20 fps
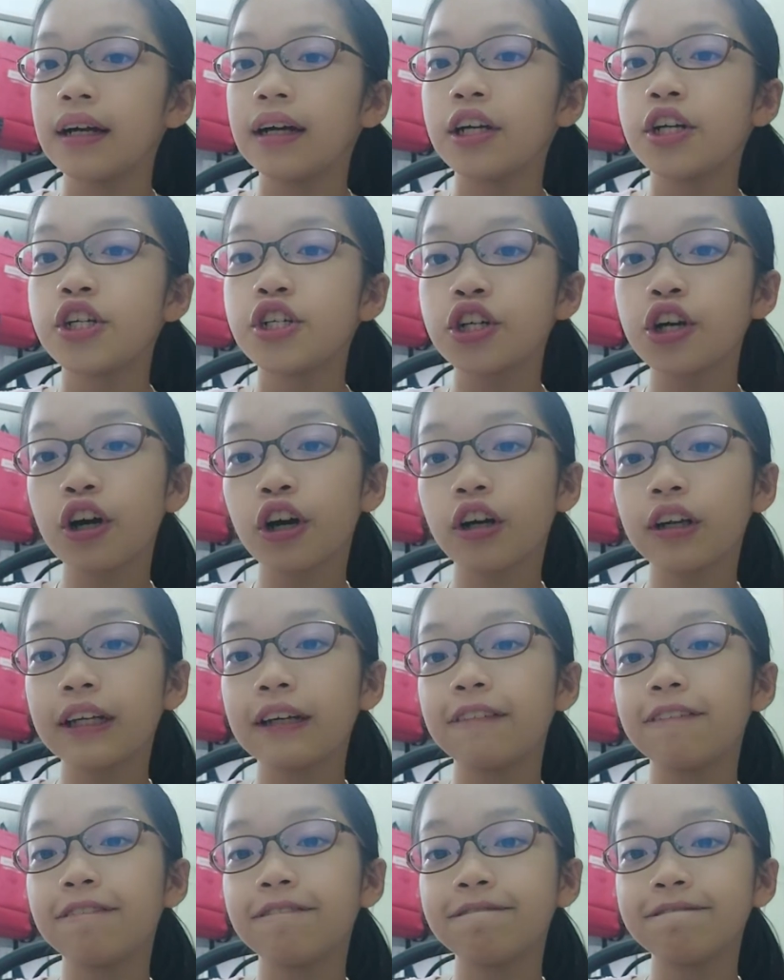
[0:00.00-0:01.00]

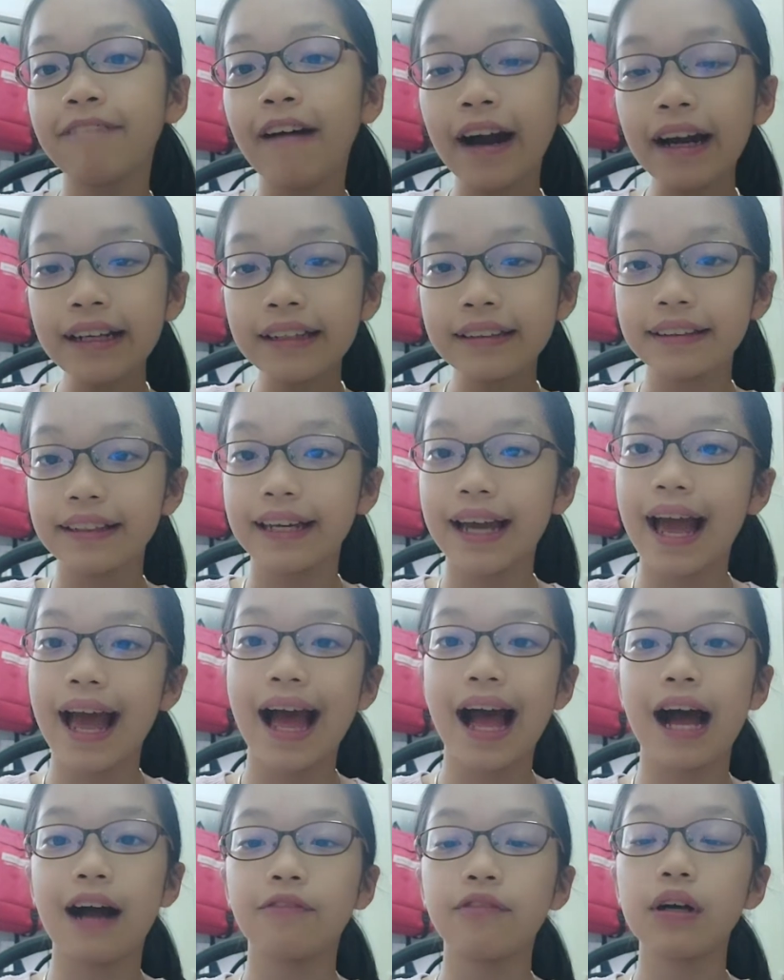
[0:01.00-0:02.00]
Shirley finally
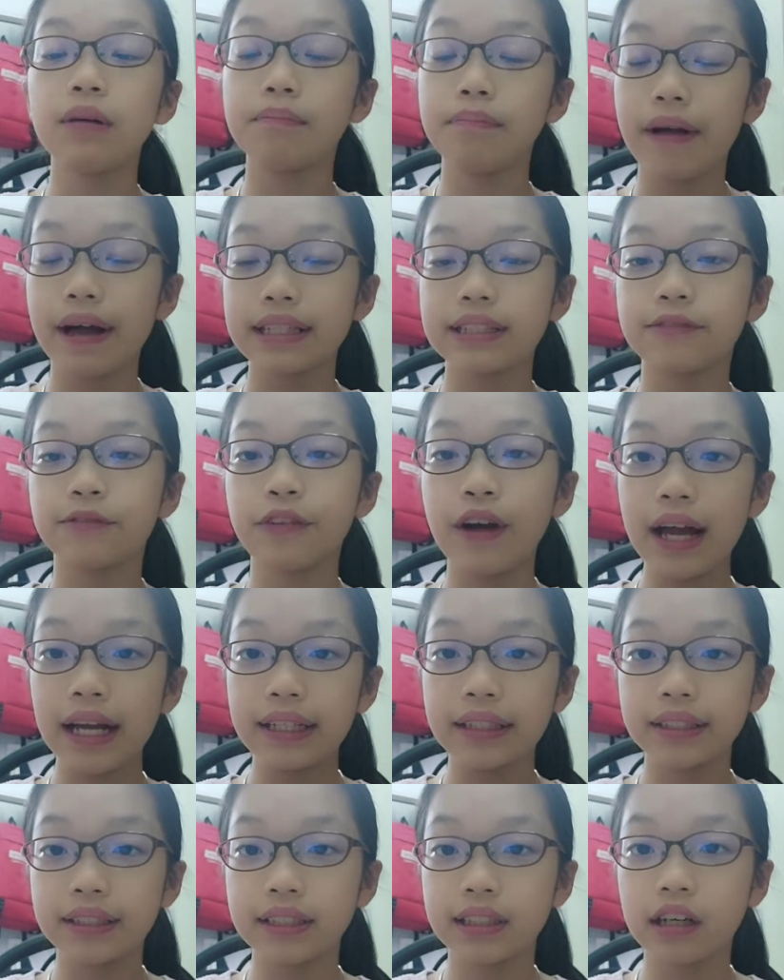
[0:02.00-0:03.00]
have a best
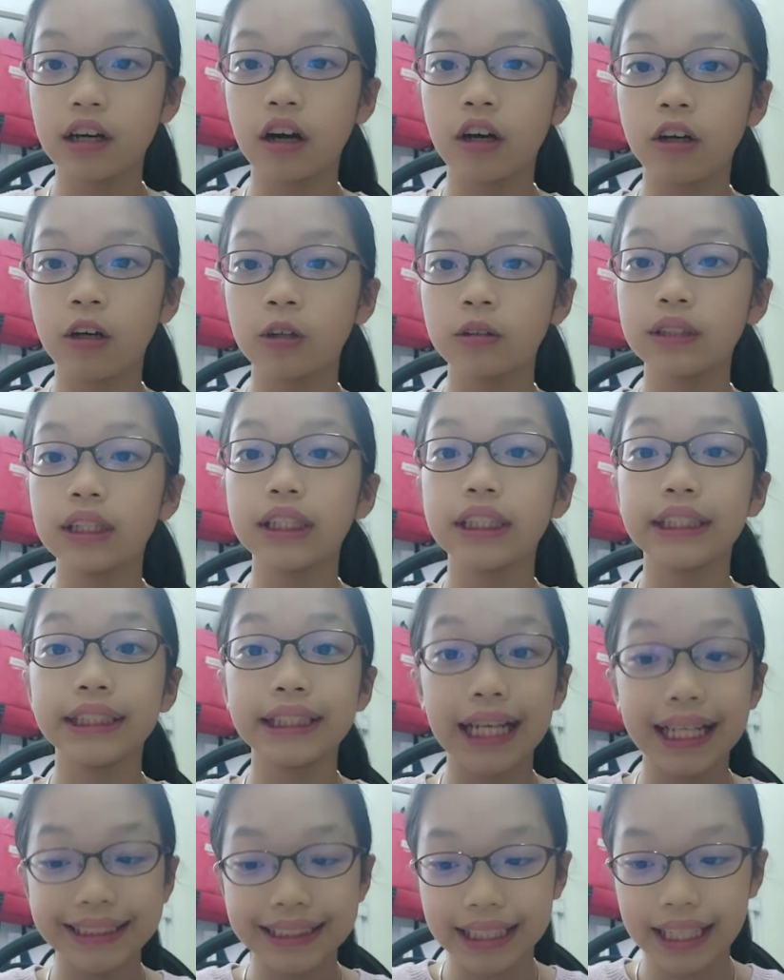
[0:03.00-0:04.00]
friend called
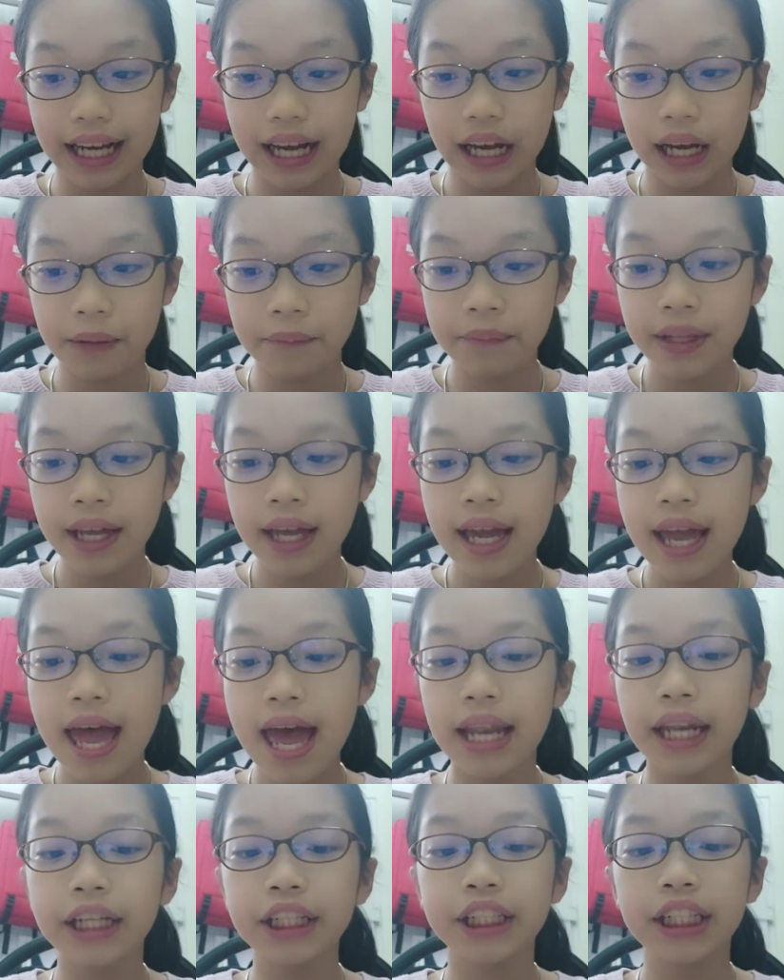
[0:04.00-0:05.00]
Jessica,
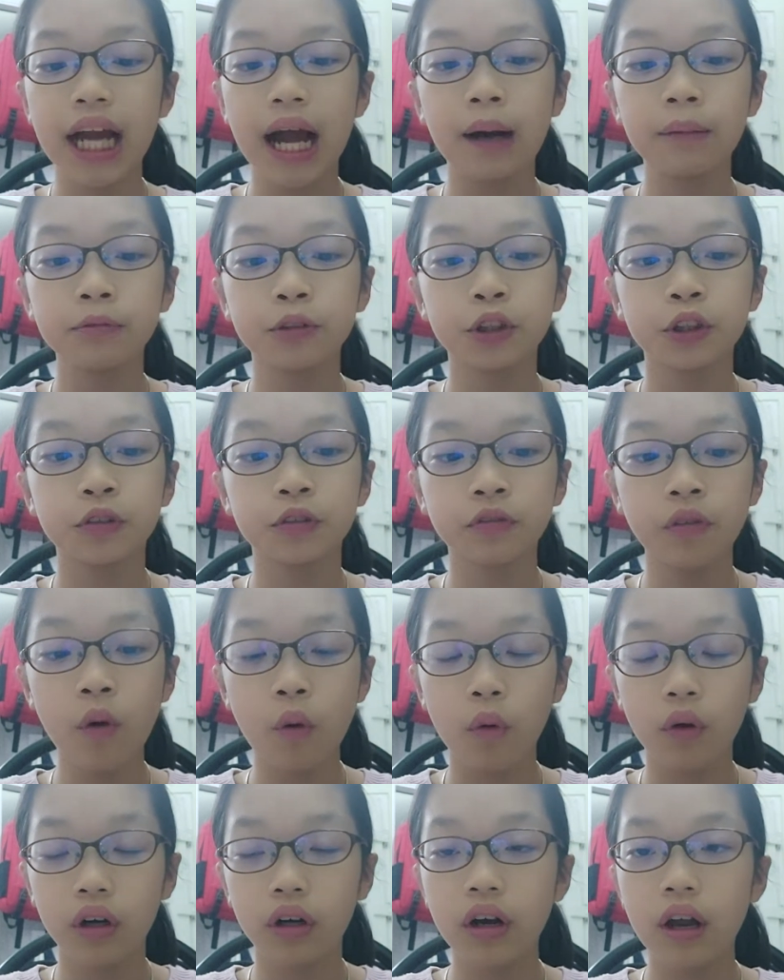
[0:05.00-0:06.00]
and in chapter
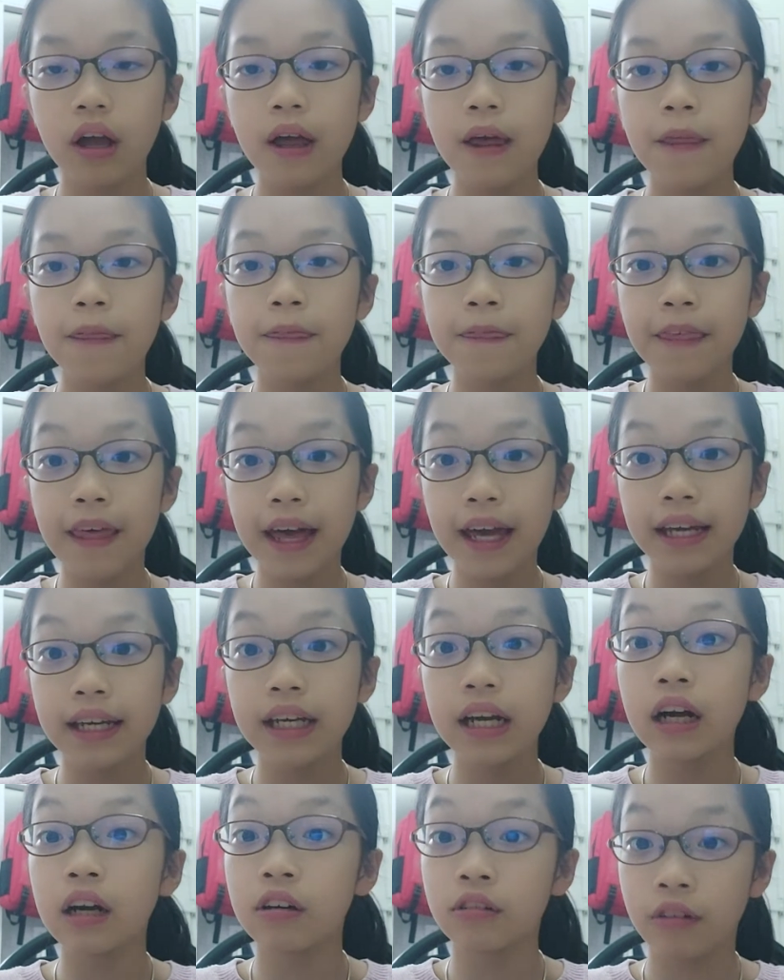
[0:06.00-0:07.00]
4, they
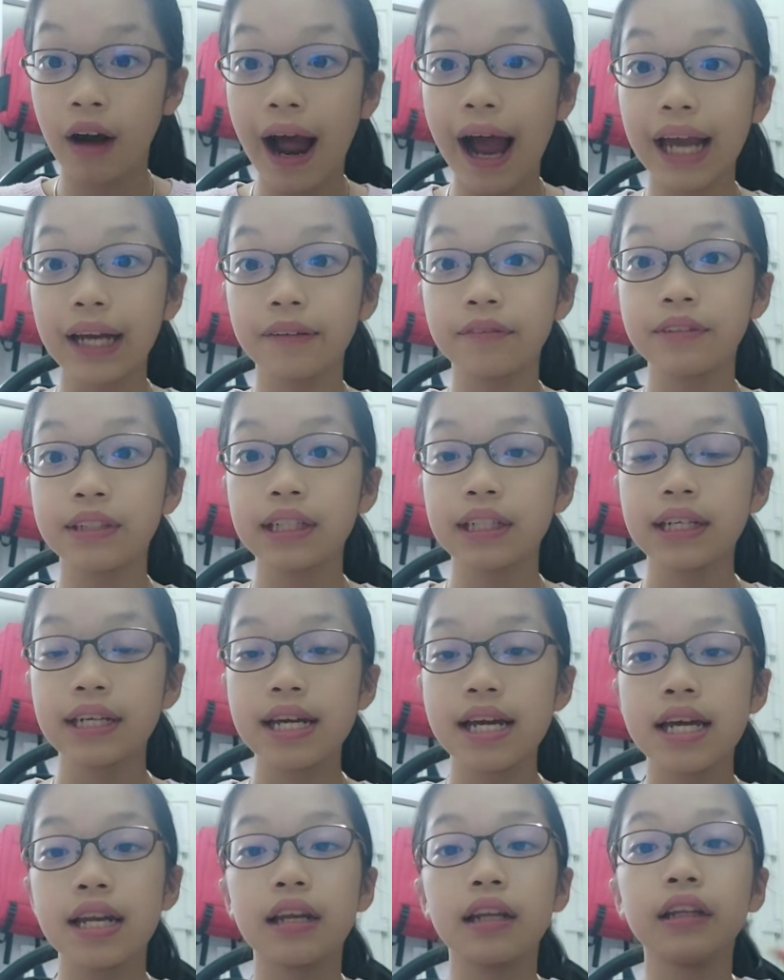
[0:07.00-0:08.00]
arrived
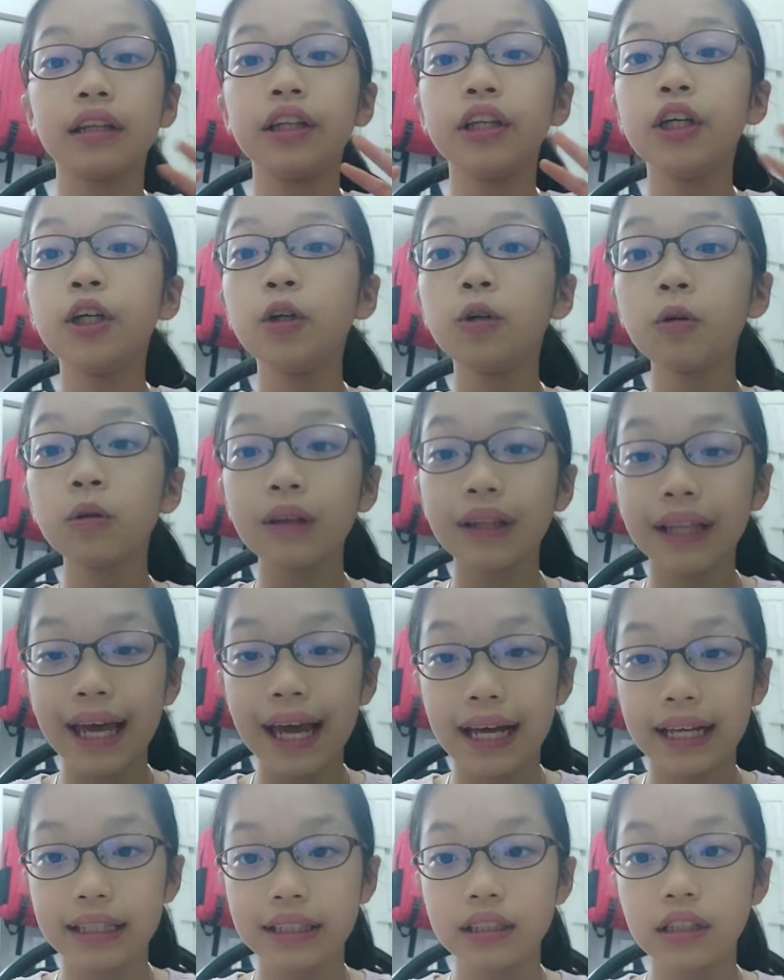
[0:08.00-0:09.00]
in a new
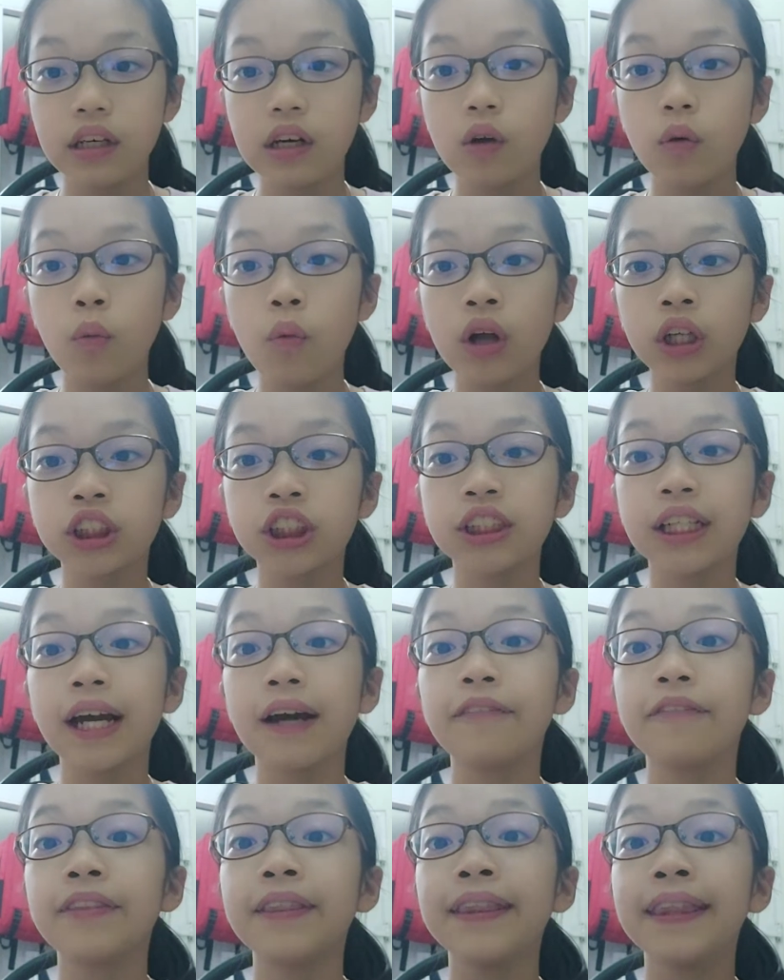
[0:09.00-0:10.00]
land, which they
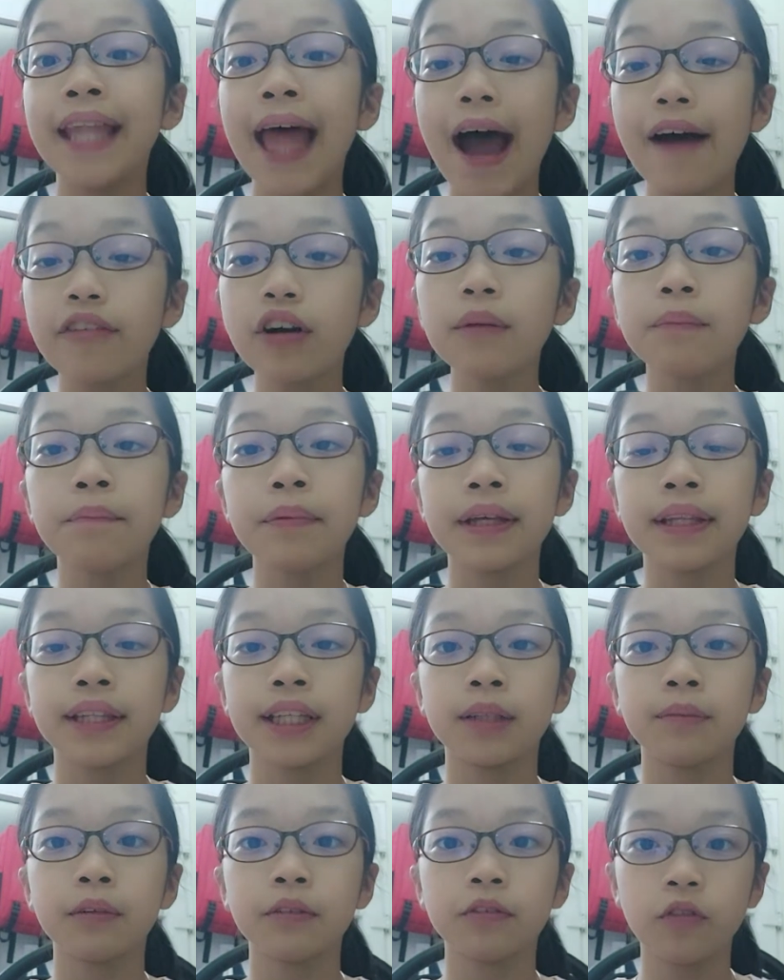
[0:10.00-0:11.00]
have never been
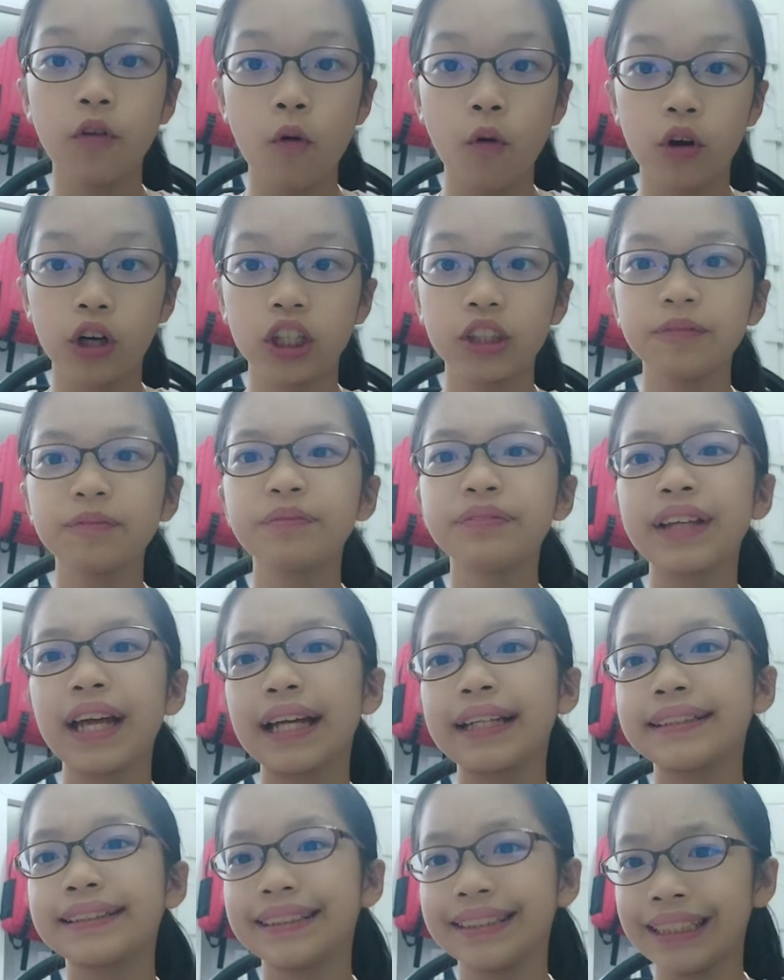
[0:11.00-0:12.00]
there before,
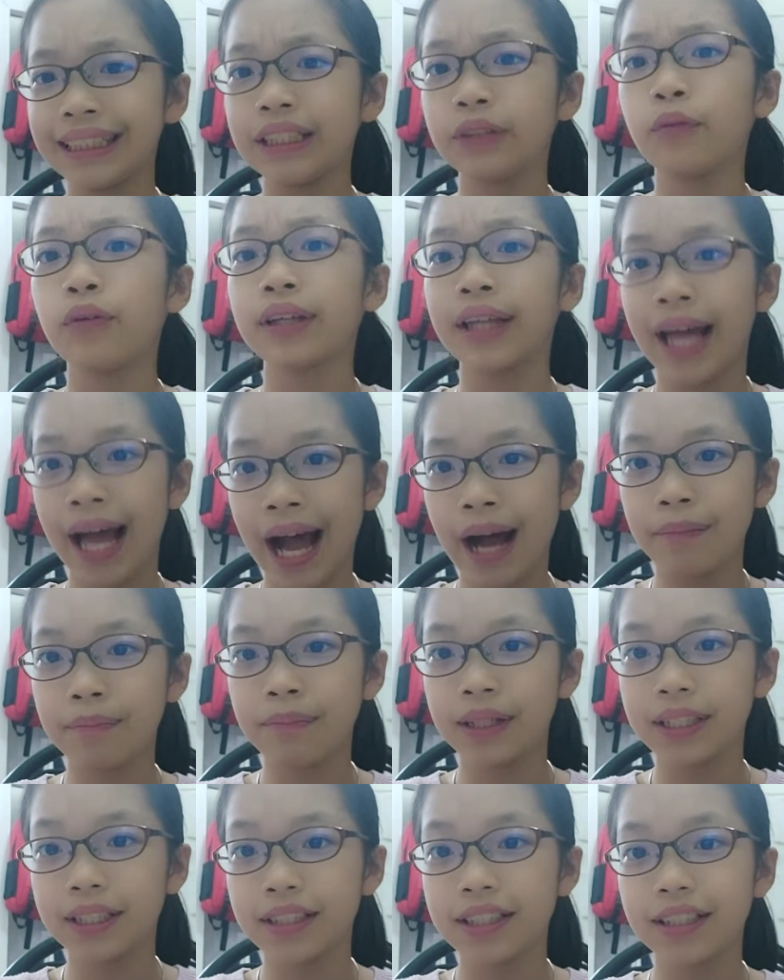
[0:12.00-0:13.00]
and see what
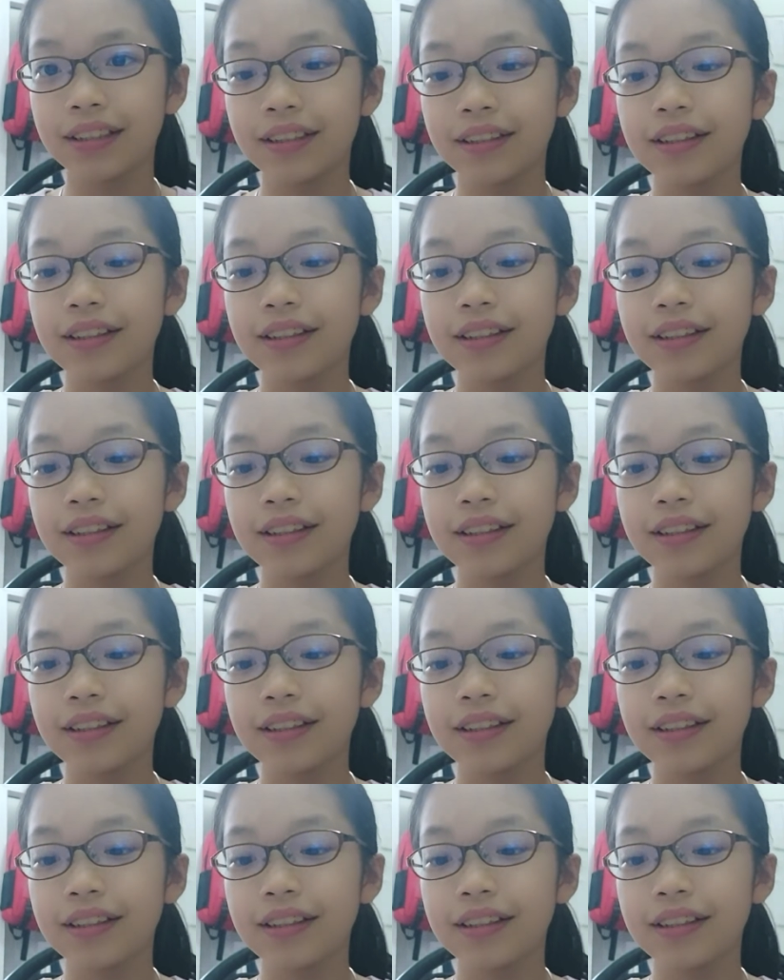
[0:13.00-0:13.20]
happened.